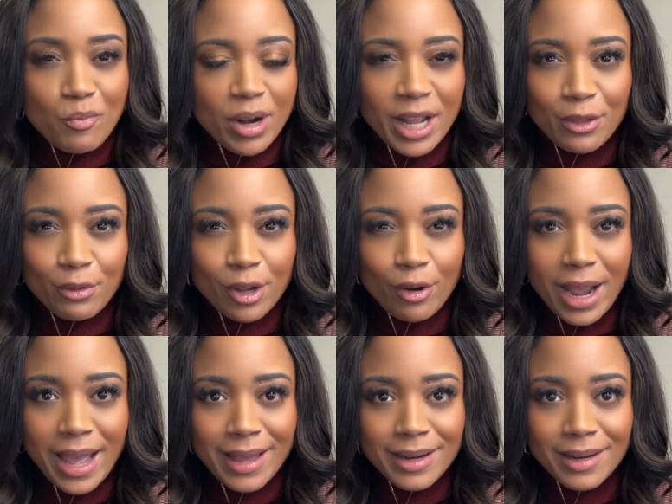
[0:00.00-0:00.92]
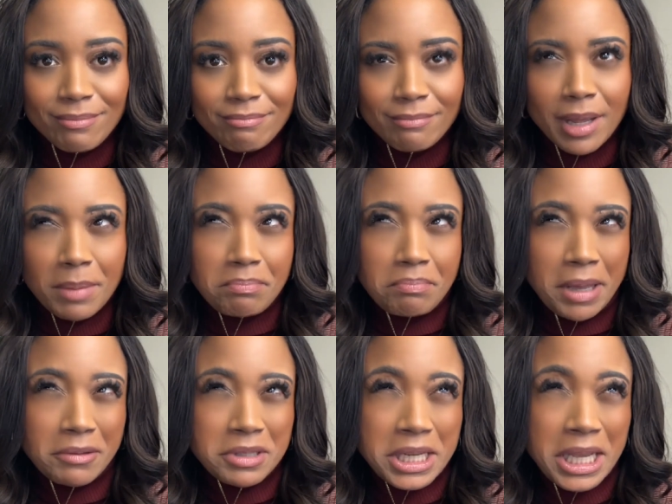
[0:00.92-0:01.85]
running through your head.
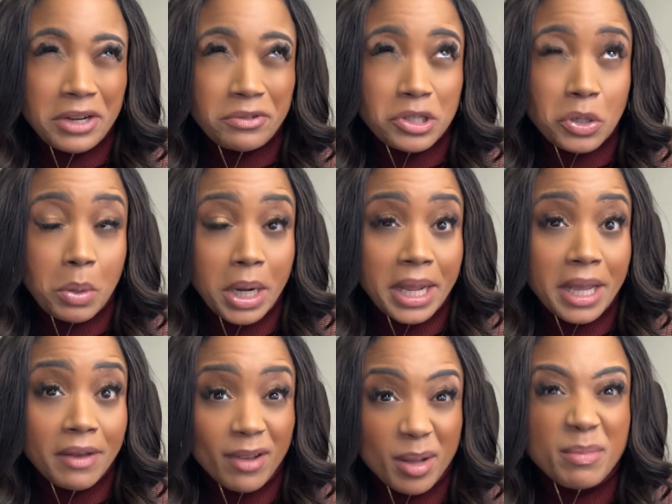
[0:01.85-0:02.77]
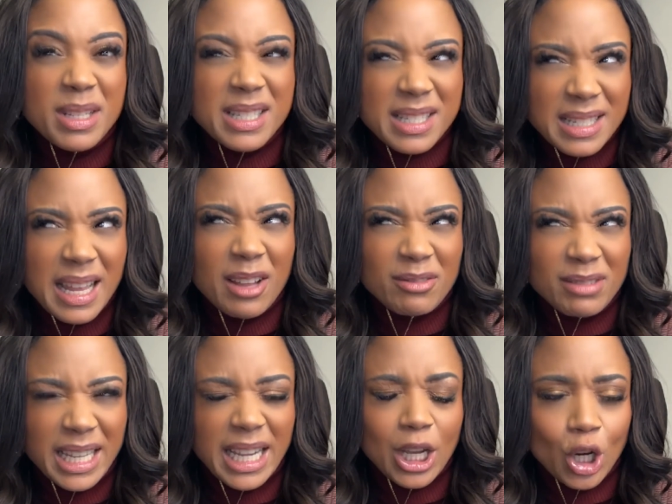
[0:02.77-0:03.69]
About ten or twenty of them sound
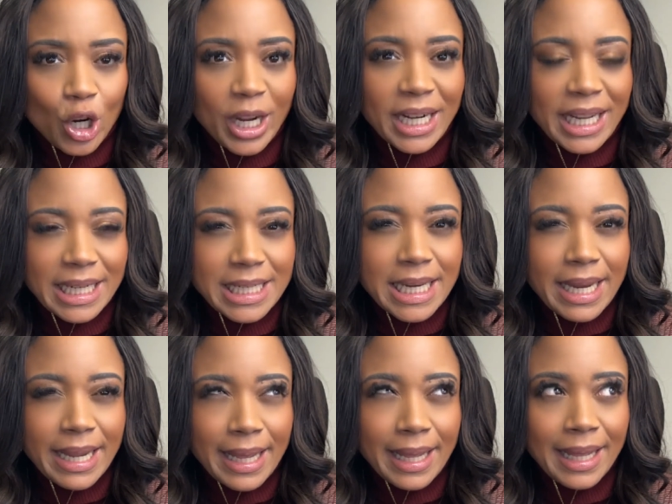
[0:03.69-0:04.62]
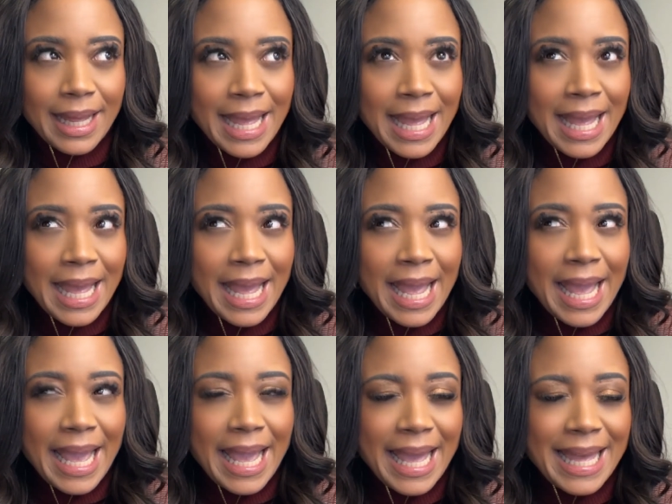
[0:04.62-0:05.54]
like a great idea.
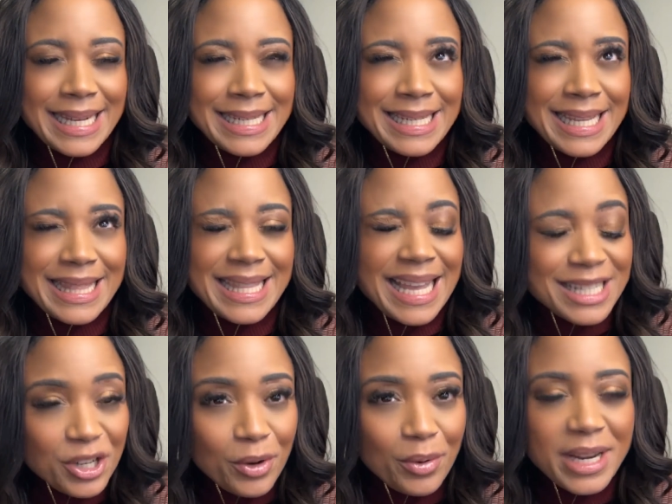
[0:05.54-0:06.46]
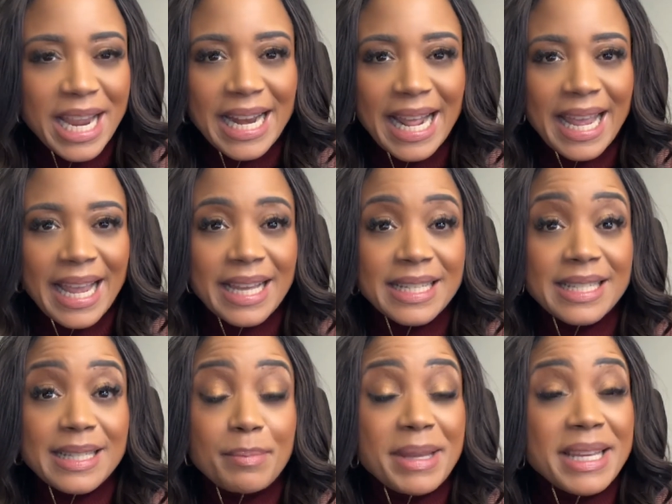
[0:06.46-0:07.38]
And that's creating
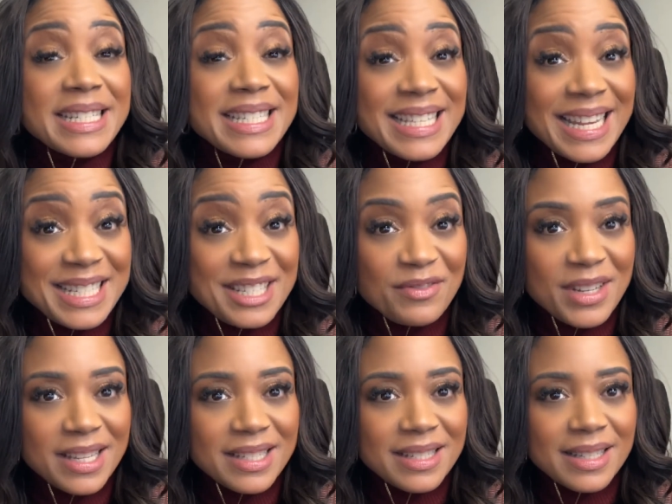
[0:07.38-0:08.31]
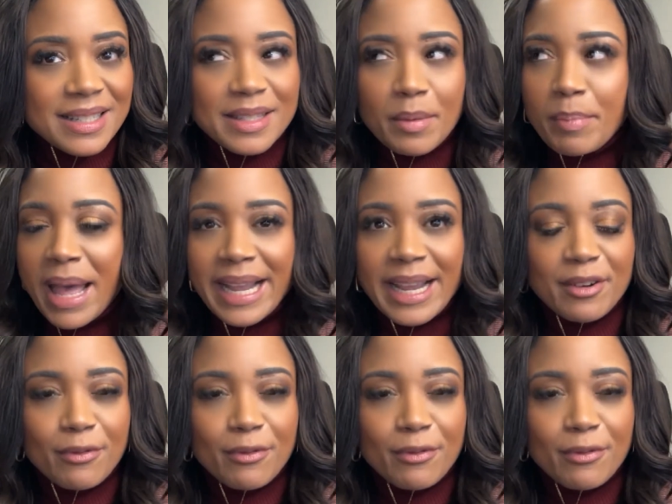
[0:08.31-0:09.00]
some indecisiveness, some back and